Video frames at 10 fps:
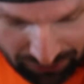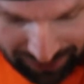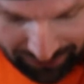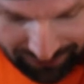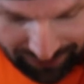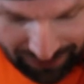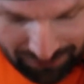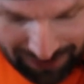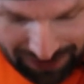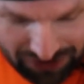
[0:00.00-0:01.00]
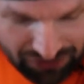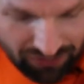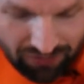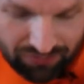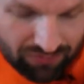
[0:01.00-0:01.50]
gooiness. See how the mac and cheese,
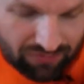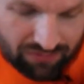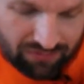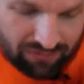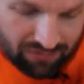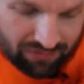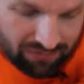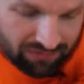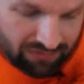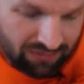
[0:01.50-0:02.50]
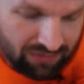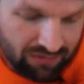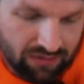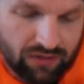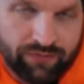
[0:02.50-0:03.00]
oh, thank God.
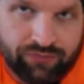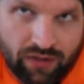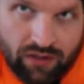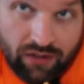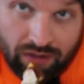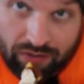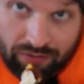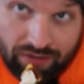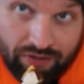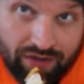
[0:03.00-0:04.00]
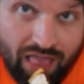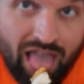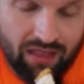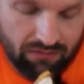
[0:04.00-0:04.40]
Here goes nothing.